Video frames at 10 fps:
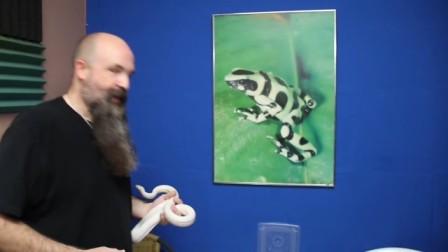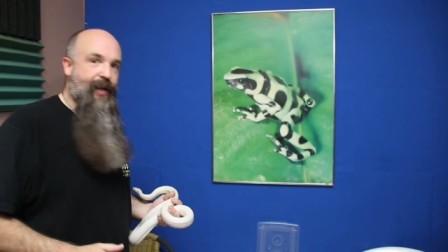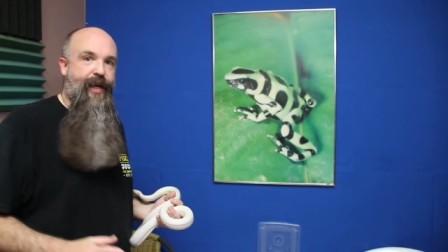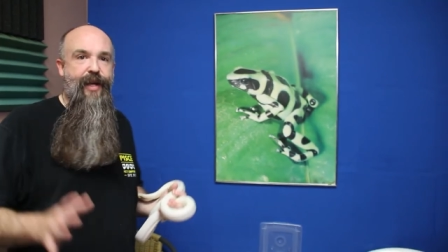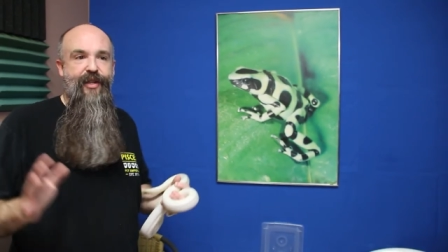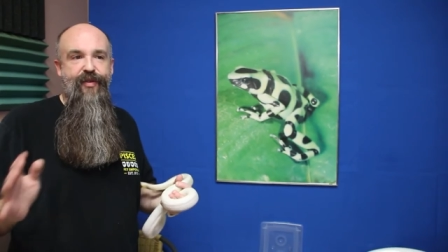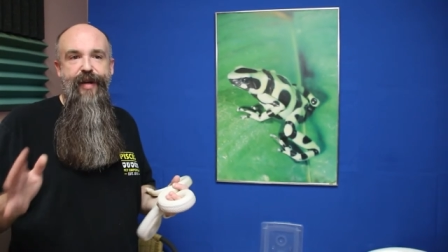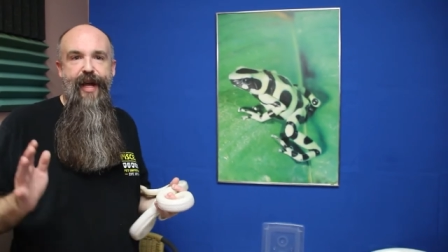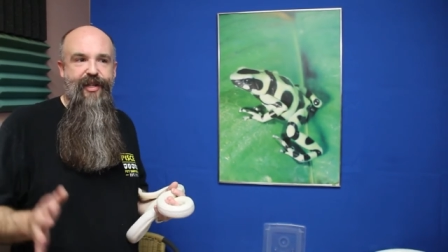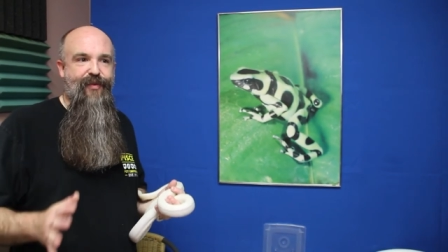Okay, so
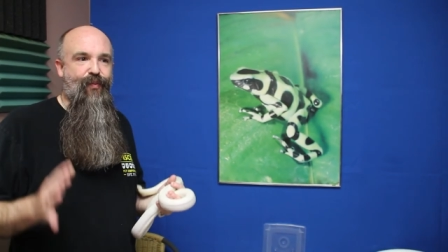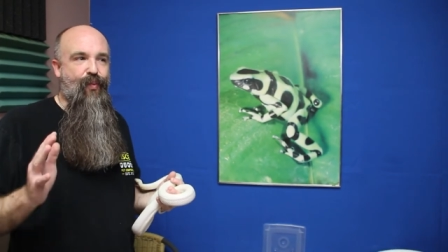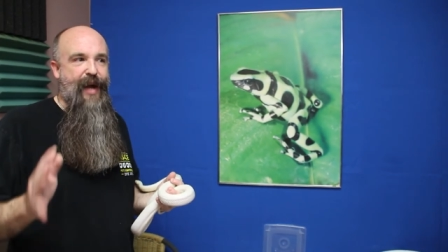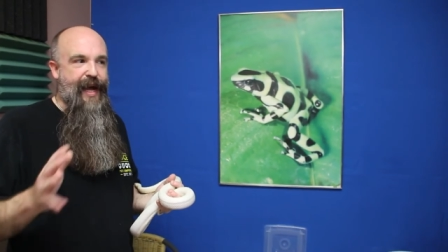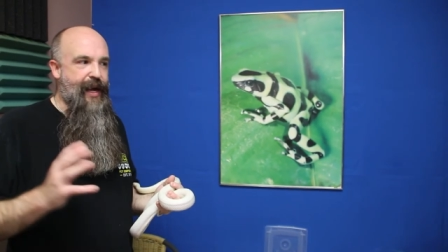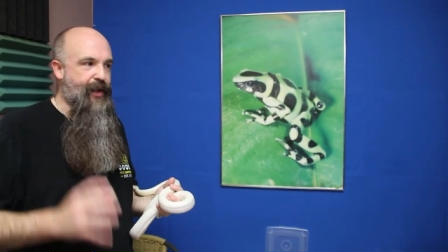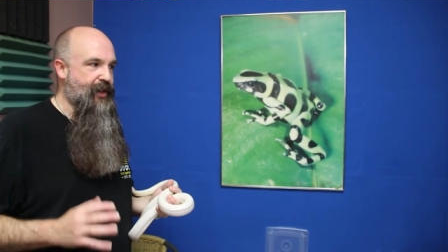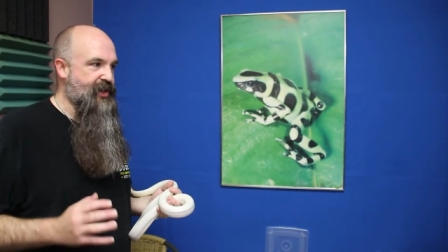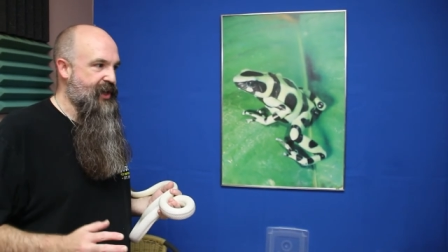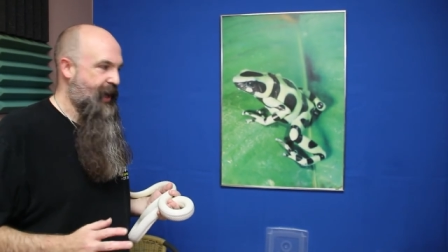next, weighing
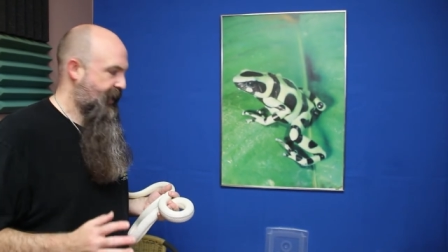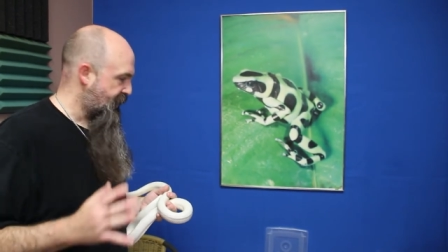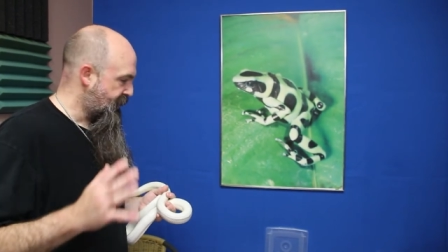our snake.